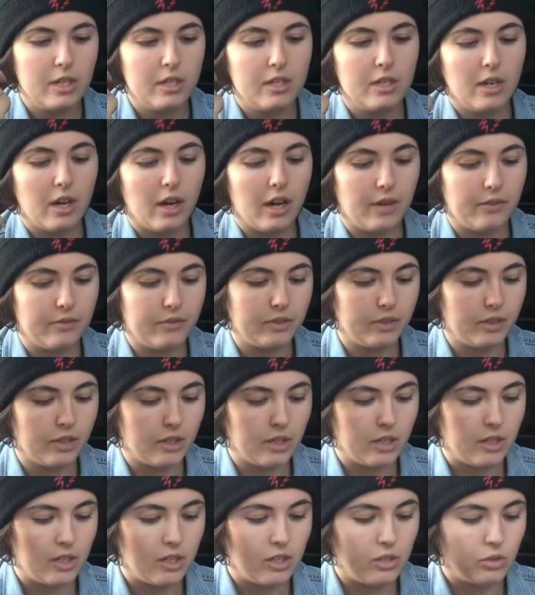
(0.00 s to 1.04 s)
I feel like
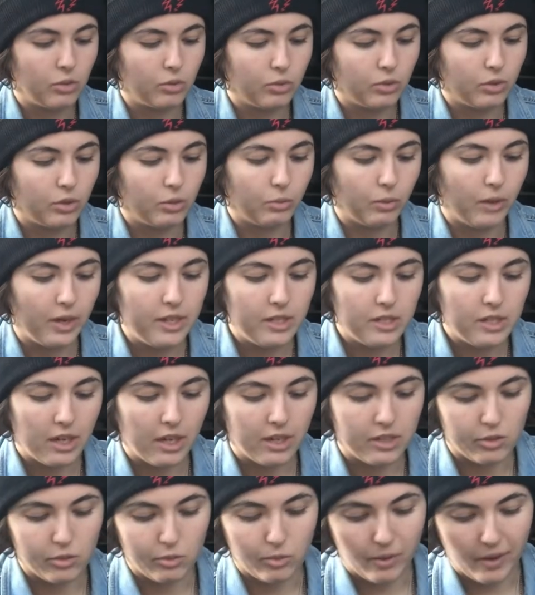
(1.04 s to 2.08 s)
it's only right
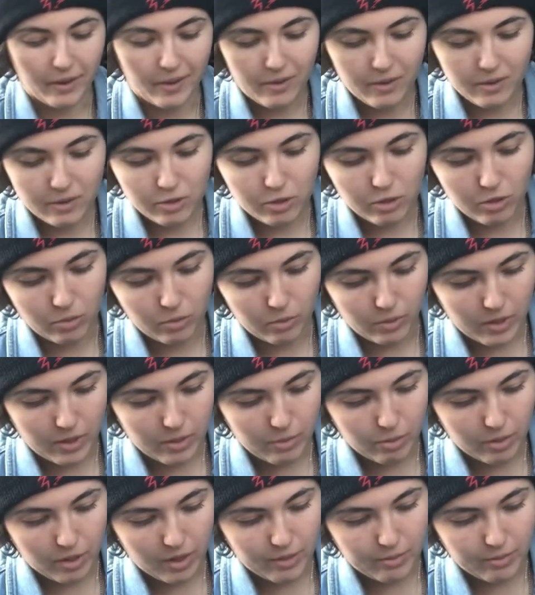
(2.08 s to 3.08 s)
as a writer to read Pride and